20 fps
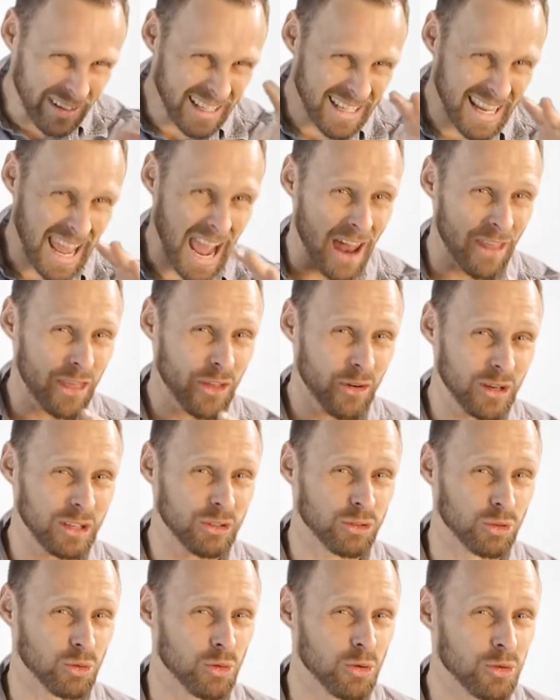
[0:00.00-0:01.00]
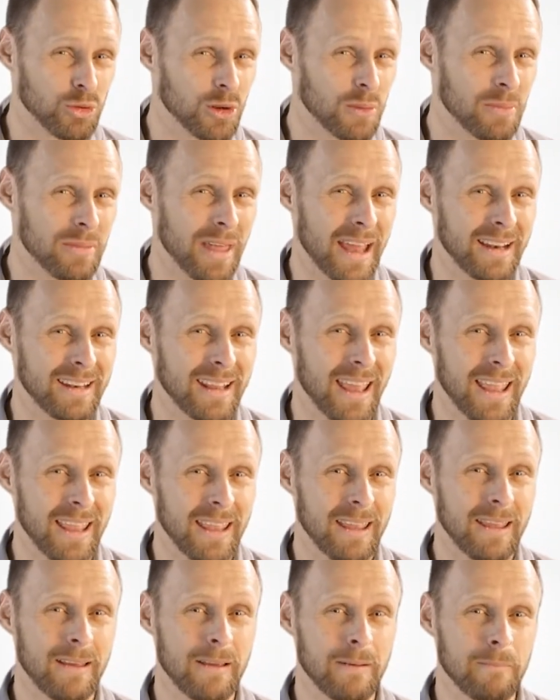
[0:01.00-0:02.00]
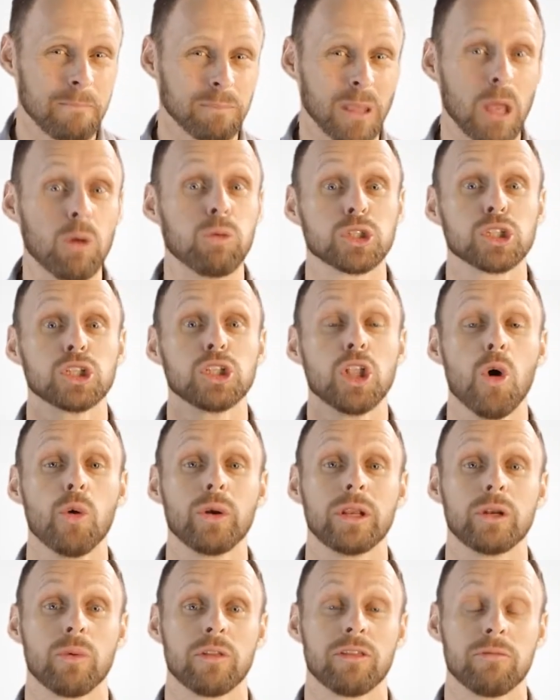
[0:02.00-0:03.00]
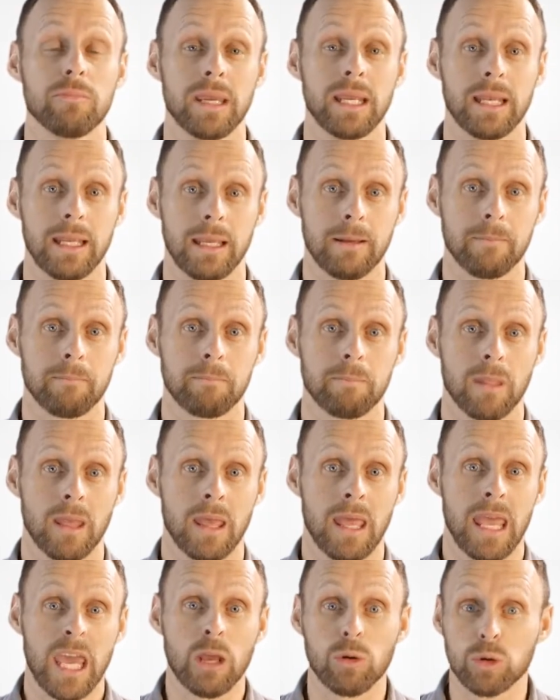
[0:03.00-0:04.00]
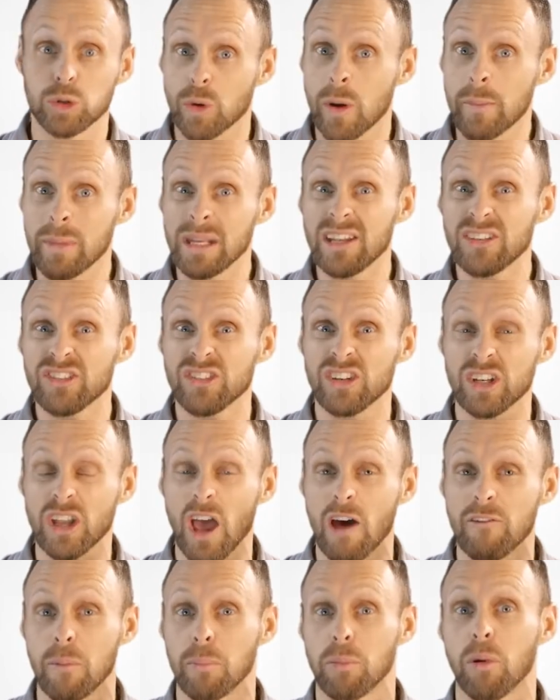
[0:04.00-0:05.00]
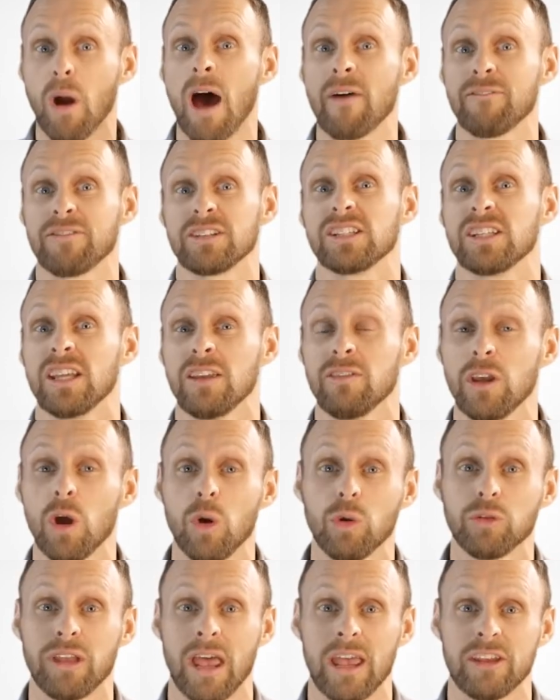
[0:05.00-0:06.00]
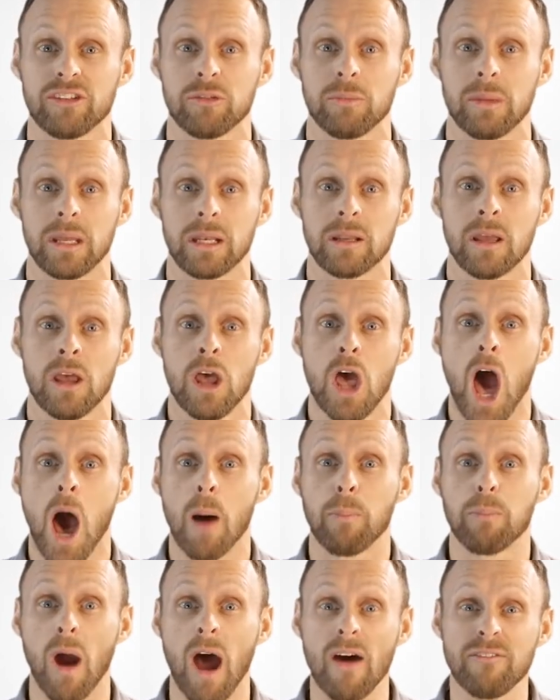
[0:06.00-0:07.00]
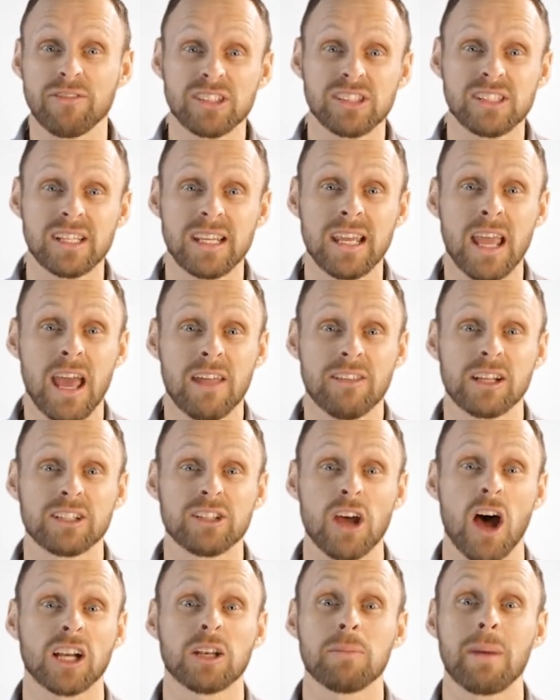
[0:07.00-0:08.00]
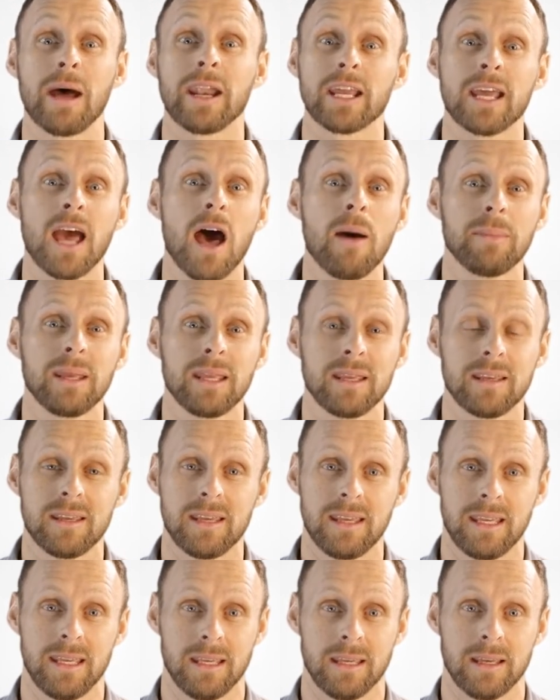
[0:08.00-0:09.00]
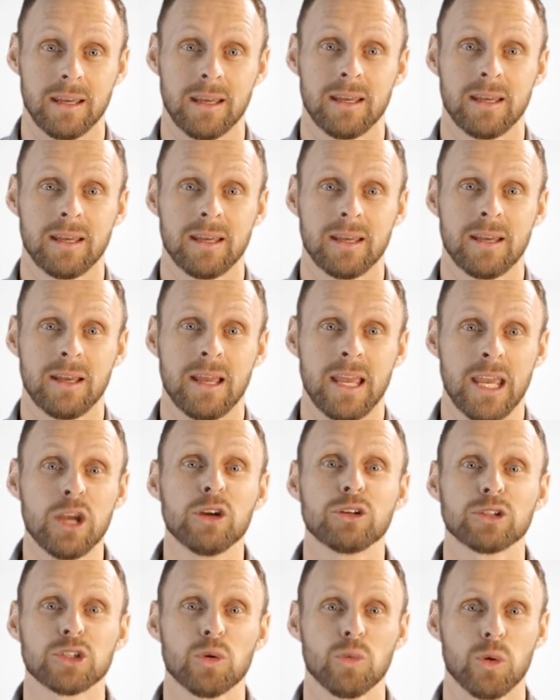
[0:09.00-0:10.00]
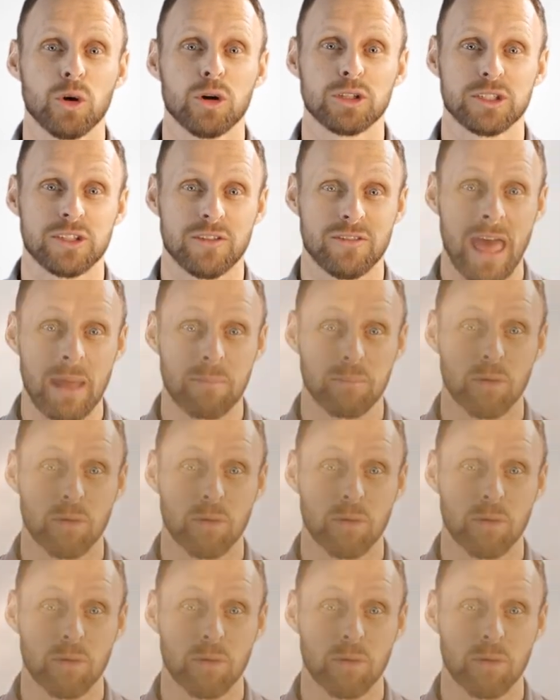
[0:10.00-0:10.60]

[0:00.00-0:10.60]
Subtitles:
had gathered in Jerusalem that day, it was loaded with meaning. It was reminiscent of a prophecy in the Old Testament, a prophecy that talked about a coming king. Here's the words of that